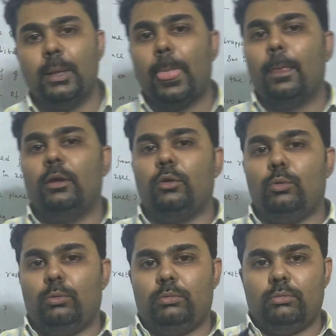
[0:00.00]
you
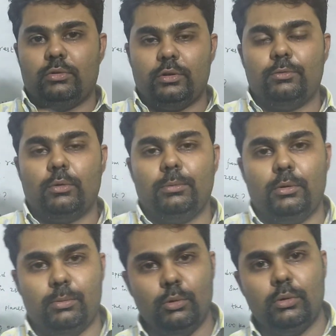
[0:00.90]
search from your
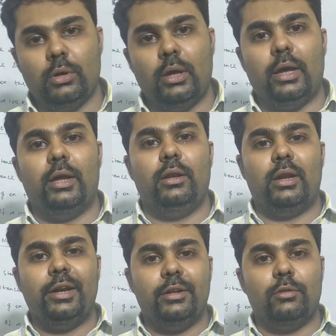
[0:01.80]
book and write
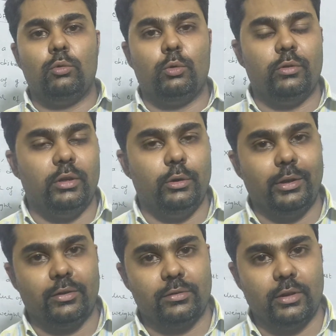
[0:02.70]
these notes in your
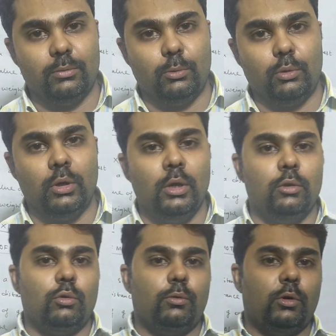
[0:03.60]
exercise book. So
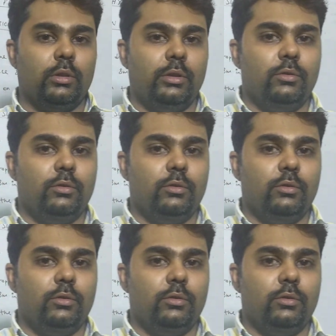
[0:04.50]
for this